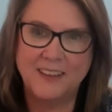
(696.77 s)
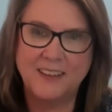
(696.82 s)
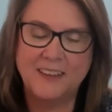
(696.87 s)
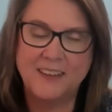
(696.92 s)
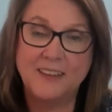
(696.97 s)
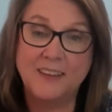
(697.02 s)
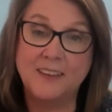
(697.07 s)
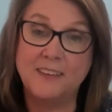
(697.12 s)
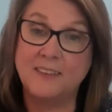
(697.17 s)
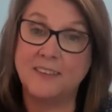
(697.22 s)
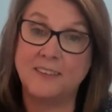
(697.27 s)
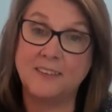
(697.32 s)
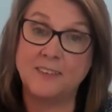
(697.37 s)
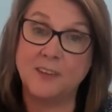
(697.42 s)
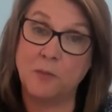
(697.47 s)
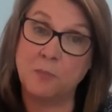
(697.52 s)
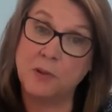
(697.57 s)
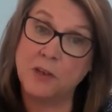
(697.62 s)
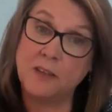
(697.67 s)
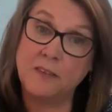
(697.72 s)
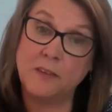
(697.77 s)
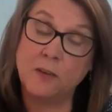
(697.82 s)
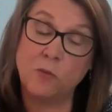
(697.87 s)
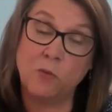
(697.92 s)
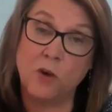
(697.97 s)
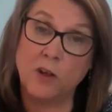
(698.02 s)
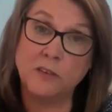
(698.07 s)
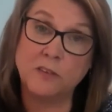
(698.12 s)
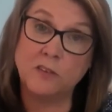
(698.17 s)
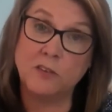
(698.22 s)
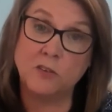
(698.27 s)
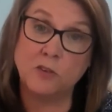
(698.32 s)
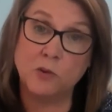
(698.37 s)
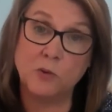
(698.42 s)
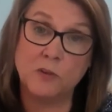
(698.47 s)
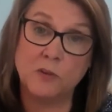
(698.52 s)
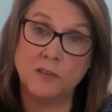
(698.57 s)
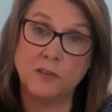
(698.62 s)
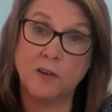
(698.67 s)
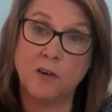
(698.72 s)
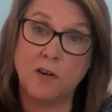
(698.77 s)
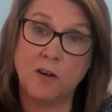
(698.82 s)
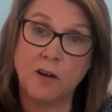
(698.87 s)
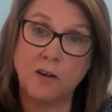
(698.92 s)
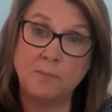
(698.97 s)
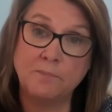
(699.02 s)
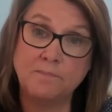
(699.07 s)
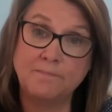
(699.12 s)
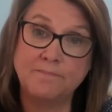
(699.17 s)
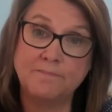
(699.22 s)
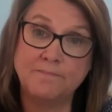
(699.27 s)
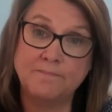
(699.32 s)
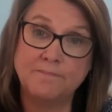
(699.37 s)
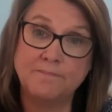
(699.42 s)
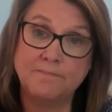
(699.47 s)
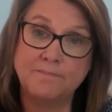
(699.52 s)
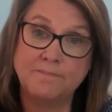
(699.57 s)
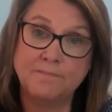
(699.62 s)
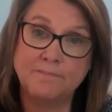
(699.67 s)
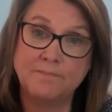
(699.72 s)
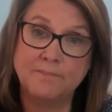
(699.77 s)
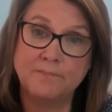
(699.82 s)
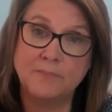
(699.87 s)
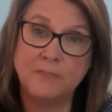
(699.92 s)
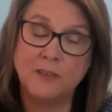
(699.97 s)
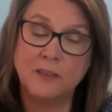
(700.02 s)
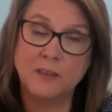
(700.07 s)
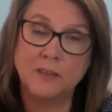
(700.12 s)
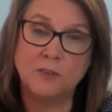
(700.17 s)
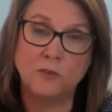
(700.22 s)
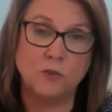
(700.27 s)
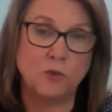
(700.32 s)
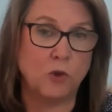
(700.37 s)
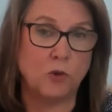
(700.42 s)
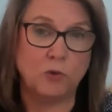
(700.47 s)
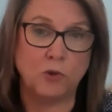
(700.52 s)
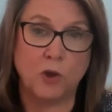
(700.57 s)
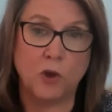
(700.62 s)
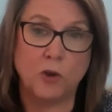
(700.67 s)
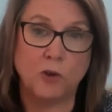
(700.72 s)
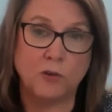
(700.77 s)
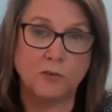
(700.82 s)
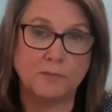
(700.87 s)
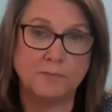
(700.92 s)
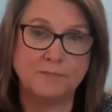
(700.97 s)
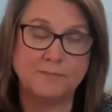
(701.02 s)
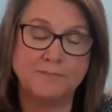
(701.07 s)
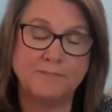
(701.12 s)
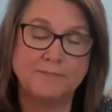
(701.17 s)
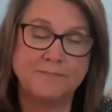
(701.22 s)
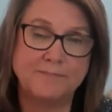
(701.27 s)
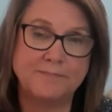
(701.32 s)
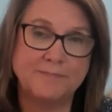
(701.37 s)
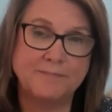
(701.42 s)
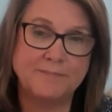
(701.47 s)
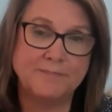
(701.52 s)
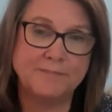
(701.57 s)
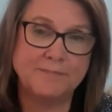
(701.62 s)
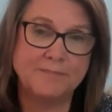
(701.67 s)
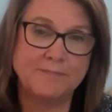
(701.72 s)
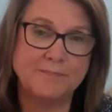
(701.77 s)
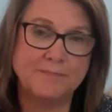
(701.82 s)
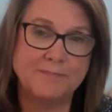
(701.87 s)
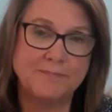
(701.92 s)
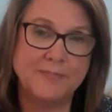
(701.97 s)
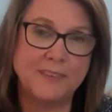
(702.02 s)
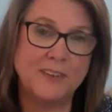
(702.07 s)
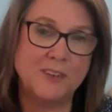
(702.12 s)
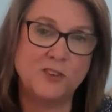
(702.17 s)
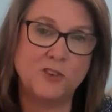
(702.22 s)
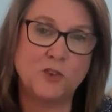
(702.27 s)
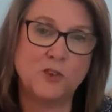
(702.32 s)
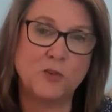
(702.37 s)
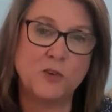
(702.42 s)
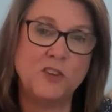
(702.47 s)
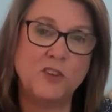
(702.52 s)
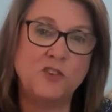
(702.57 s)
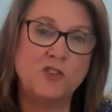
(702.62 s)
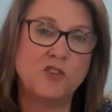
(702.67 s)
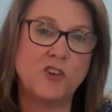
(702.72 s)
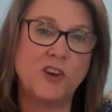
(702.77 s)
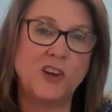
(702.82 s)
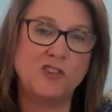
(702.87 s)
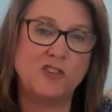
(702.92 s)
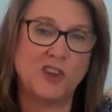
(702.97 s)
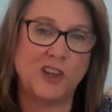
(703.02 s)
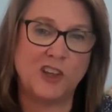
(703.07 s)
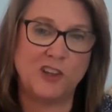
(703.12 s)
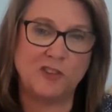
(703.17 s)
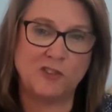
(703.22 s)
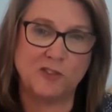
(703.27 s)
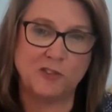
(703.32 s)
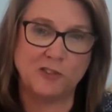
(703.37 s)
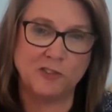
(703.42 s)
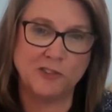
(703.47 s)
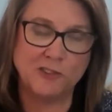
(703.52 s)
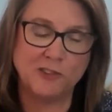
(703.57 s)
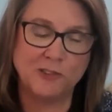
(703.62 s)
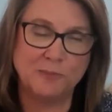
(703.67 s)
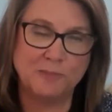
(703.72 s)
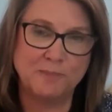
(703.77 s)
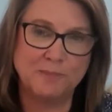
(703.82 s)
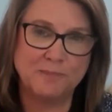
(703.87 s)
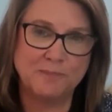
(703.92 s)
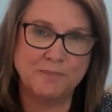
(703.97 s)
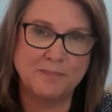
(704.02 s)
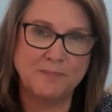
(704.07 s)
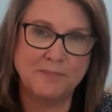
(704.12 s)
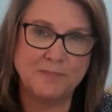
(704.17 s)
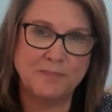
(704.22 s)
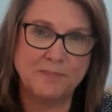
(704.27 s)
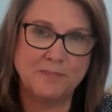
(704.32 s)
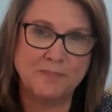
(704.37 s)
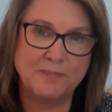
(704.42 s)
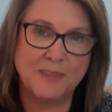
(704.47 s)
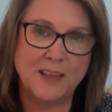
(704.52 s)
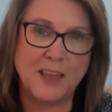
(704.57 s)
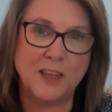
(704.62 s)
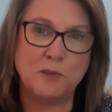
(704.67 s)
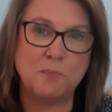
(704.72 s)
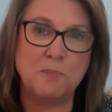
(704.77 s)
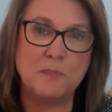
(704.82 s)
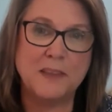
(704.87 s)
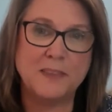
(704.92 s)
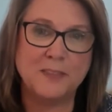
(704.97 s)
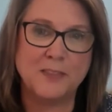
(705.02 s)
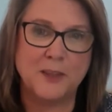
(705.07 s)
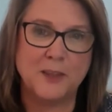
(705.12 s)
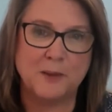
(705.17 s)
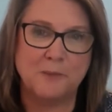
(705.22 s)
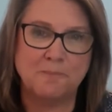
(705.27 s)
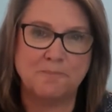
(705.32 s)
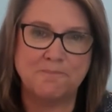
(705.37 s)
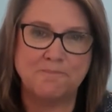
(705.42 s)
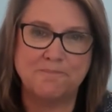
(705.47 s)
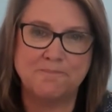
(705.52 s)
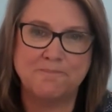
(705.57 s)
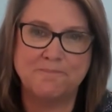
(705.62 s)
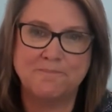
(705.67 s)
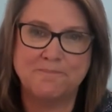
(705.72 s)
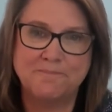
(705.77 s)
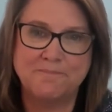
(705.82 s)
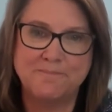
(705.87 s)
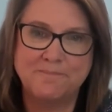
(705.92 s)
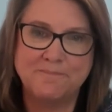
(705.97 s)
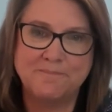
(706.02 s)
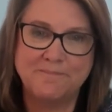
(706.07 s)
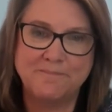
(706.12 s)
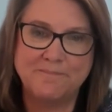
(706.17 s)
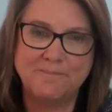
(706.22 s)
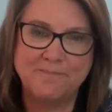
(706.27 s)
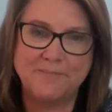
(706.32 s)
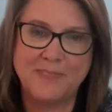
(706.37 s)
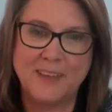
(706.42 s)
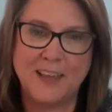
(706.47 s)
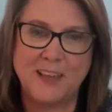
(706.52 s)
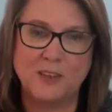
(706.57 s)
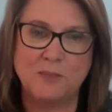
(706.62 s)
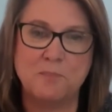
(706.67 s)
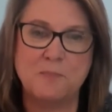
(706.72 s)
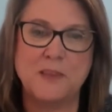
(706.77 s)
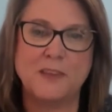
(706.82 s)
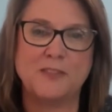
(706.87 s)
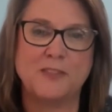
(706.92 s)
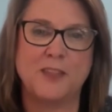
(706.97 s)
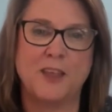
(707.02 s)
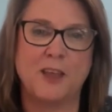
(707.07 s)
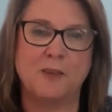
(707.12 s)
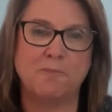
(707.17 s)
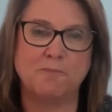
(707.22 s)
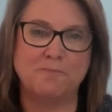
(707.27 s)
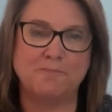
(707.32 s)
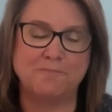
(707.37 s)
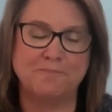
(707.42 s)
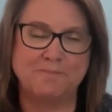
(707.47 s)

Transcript: Is it somebody that wants to do us harm? No, no. It is three strange angels. Admit them. Admit them.